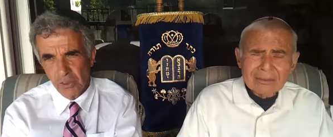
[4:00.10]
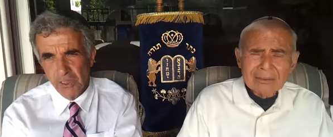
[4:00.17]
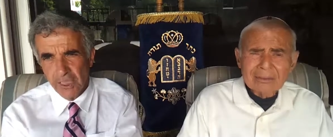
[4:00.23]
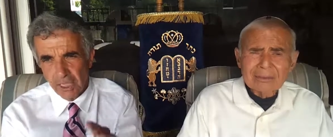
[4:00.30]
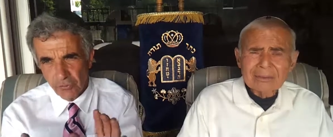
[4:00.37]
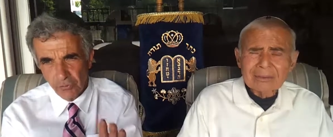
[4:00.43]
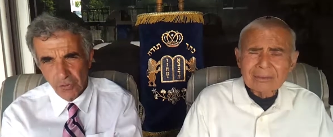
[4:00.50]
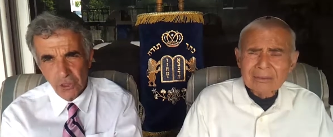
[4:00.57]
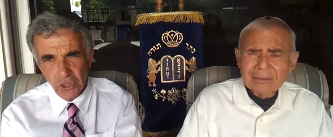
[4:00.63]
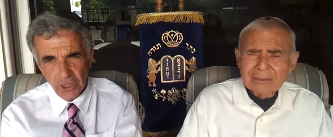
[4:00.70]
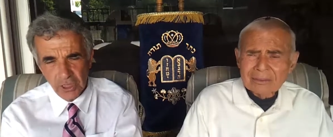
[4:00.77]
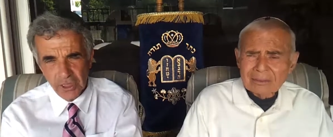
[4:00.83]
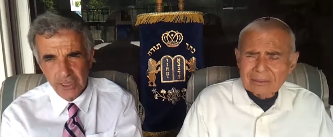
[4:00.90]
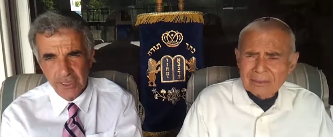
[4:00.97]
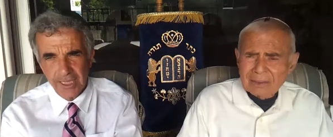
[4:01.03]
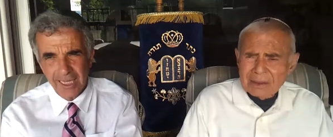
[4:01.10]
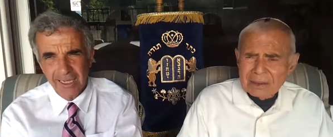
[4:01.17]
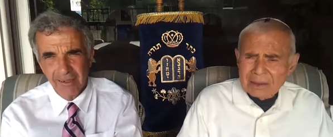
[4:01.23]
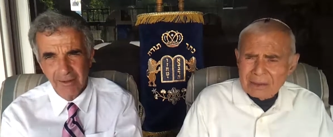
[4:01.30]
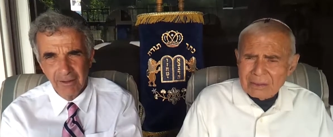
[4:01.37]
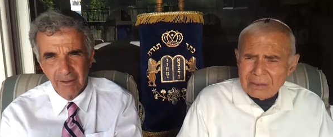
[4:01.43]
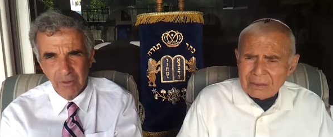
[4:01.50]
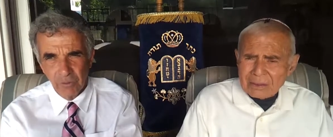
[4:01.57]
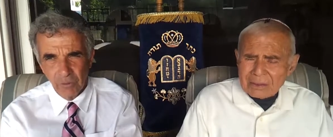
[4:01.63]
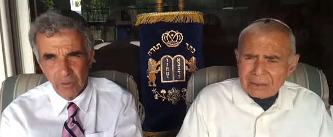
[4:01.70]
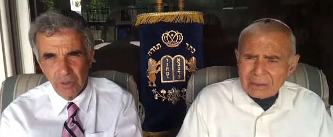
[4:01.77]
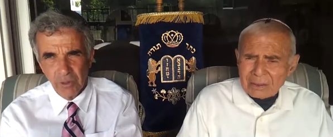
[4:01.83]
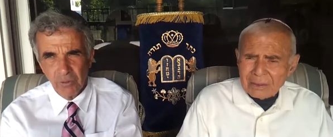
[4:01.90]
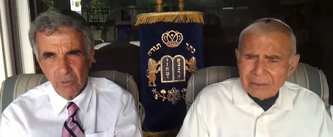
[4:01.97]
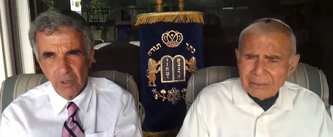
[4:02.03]
Speaker 1: are Christians that uh,
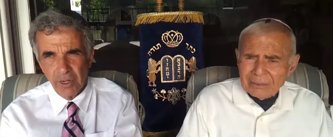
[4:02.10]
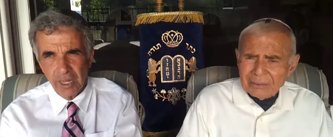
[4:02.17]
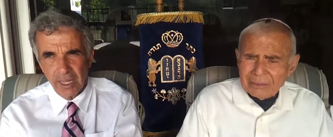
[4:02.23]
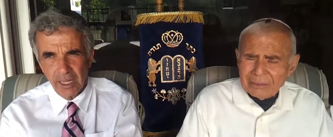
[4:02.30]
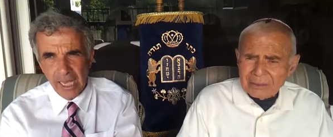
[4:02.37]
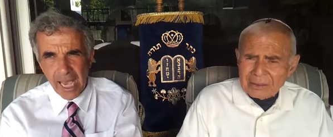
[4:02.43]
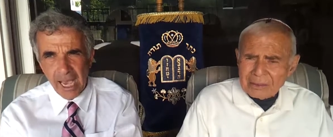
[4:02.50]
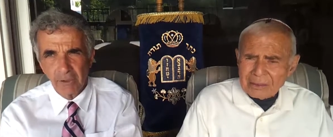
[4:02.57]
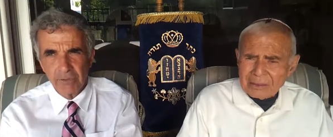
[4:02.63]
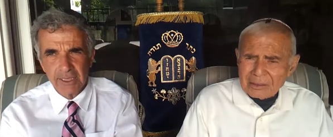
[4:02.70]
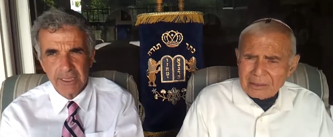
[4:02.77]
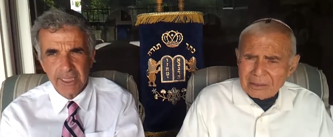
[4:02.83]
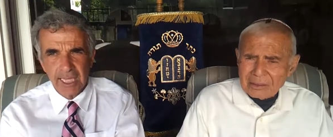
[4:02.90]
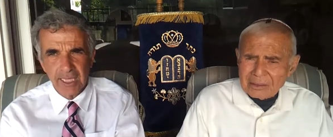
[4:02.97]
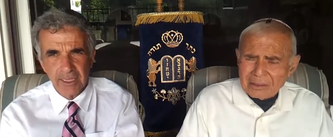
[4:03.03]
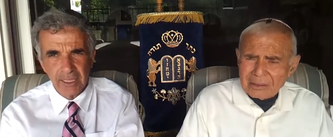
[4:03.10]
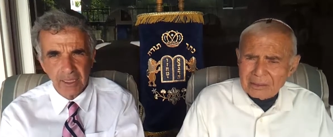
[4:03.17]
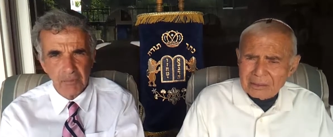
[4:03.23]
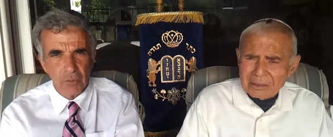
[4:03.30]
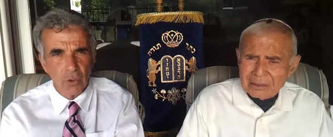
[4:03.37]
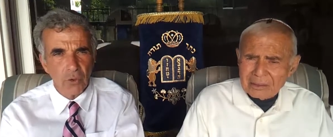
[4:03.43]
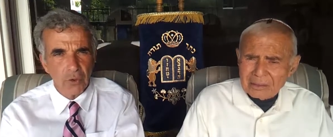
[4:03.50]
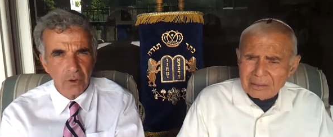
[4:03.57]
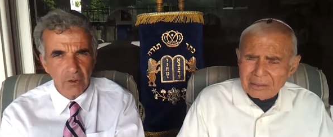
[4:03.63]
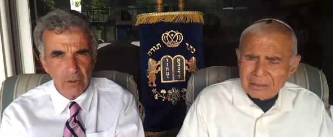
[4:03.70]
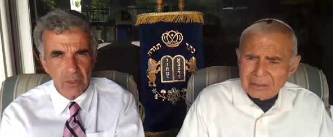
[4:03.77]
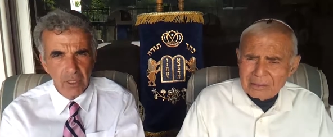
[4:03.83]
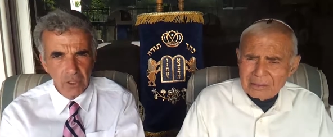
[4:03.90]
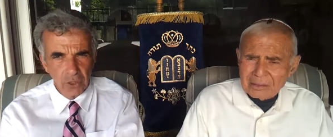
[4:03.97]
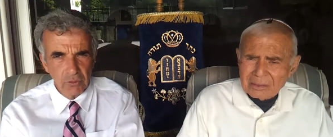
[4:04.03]
were outstanding moral
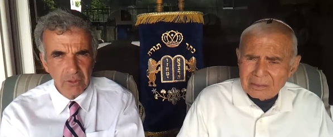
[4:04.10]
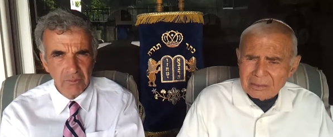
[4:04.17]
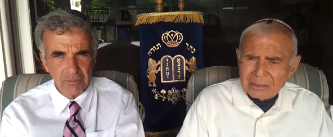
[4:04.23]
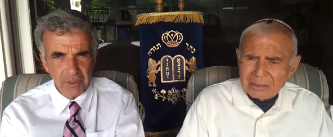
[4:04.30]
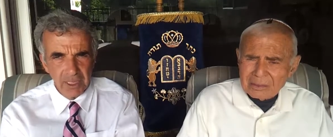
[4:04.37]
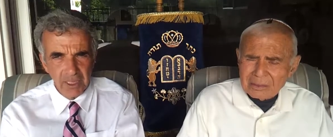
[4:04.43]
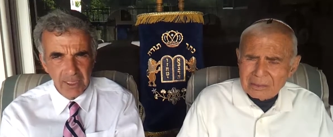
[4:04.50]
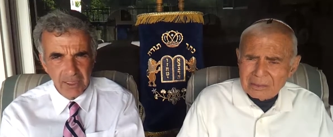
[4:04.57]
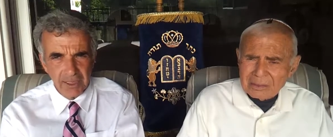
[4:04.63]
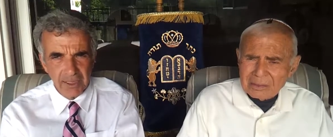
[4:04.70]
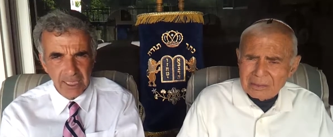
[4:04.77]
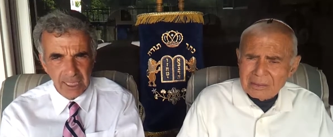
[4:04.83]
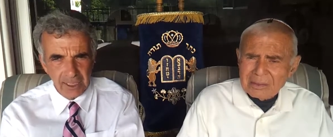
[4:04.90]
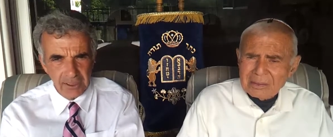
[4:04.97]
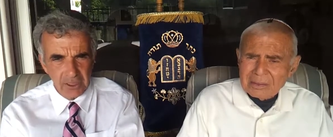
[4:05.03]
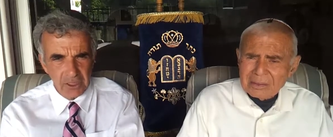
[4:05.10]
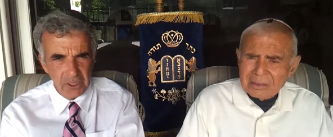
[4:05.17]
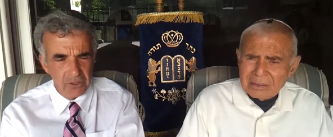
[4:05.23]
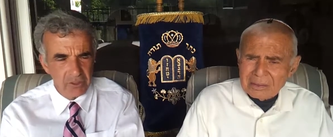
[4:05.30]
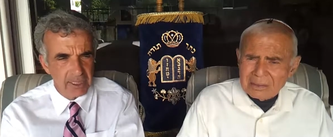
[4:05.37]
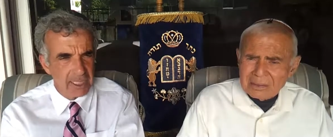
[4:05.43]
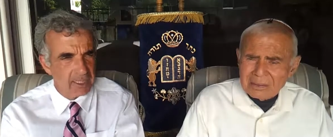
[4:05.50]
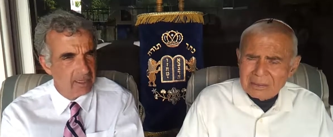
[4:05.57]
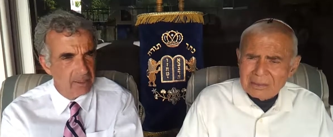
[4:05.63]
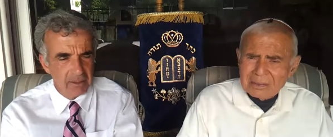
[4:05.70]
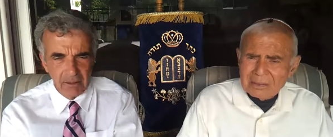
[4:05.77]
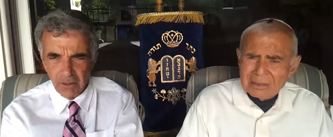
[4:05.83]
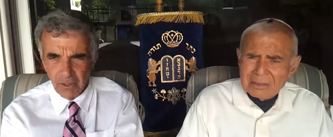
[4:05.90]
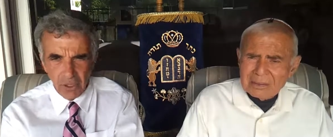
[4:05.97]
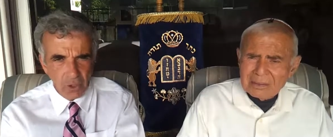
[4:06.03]
human beings that understood that
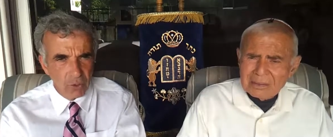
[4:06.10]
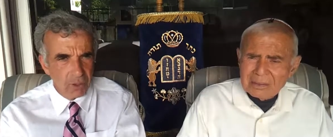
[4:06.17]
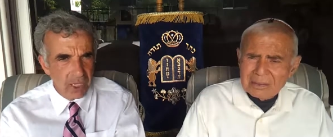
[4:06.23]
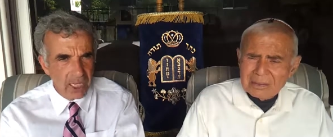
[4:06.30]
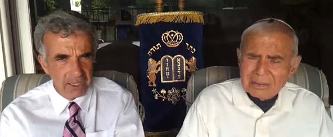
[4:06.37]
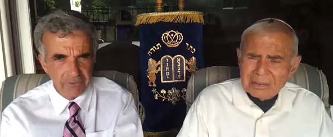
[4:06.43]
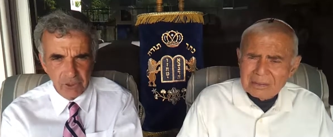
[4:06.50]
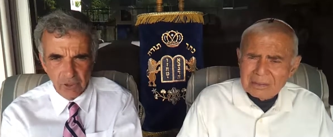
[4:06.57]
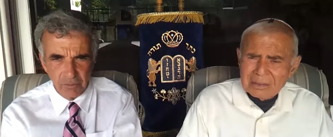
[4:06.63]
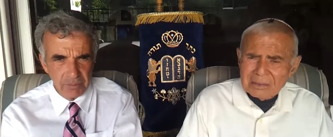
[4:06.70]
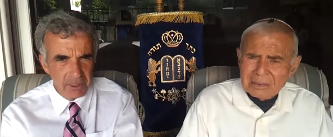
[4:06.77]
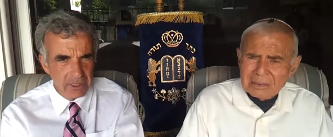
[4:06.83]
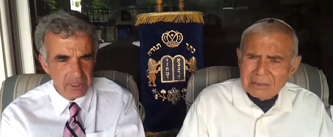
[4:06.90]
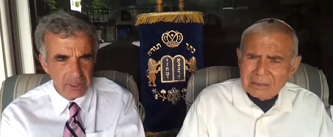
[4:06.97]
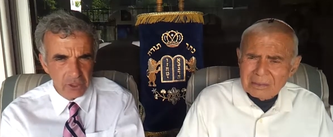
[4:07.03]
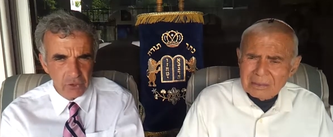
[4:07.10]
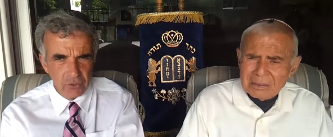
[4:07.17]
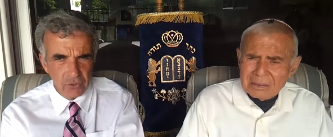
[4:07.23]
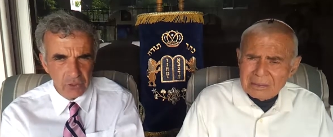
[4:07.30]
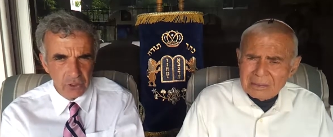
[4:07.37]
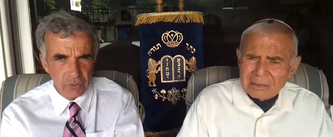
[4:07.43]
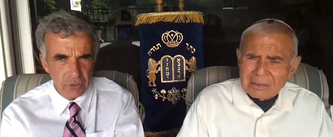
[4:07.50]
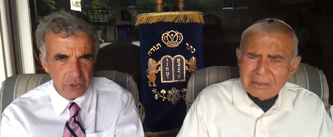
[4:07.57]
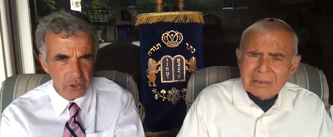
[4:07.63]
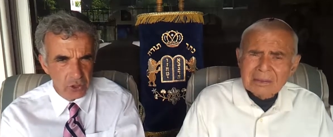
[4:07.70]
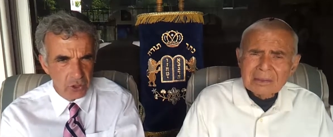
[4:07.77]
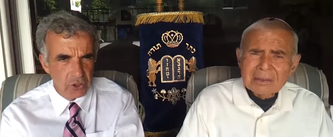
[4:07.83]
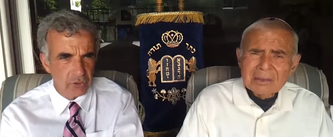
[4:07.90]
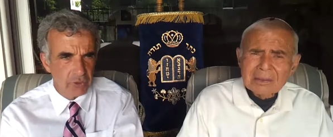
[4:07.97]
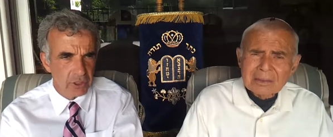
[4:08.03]
no life should be destroyed, whether
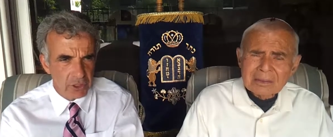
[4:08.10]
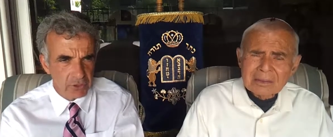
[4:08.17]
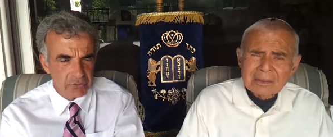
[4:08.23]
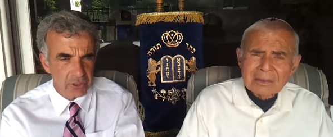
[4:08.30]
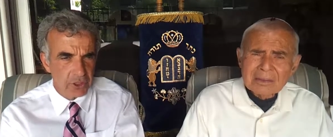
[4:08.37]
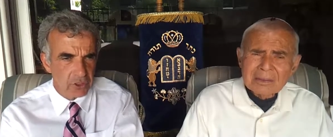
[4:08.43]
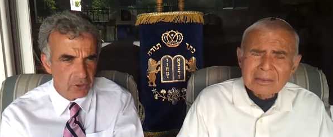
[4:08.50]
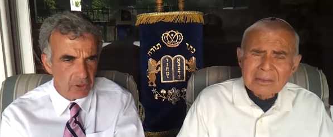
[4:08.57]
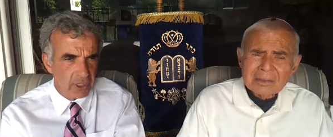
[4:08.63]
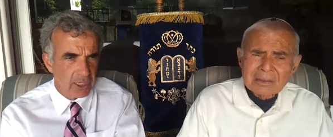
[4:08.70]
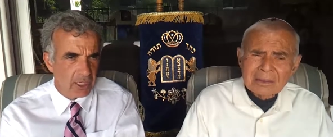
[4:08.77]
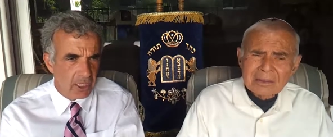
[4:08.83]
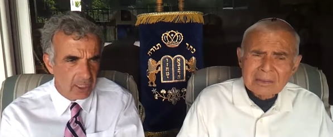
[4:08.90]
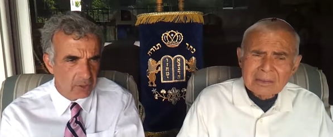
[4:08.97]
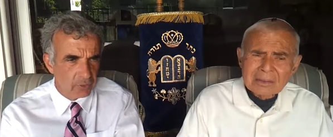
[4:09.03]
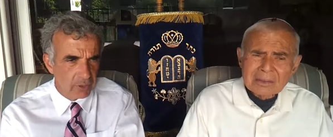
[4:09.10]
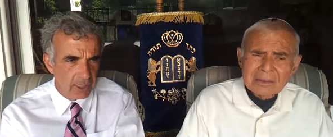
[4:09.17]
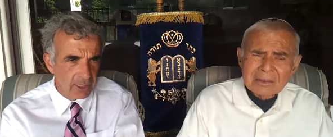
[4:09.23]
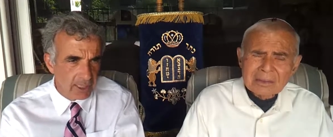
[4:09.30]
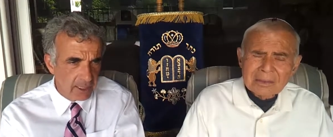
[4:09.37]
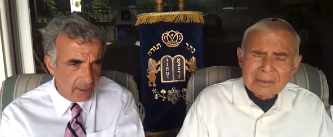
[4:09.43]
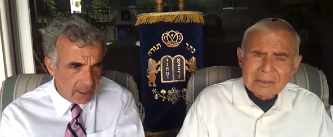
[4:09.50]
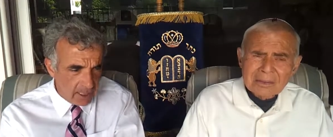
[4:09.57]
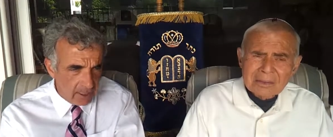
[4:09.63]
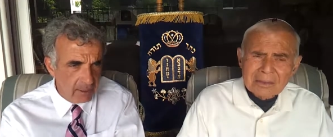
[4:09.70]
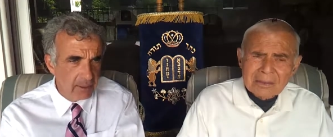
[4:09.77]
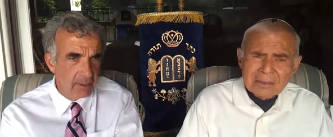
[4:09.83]
Jewish, Christian, or otherwise, and they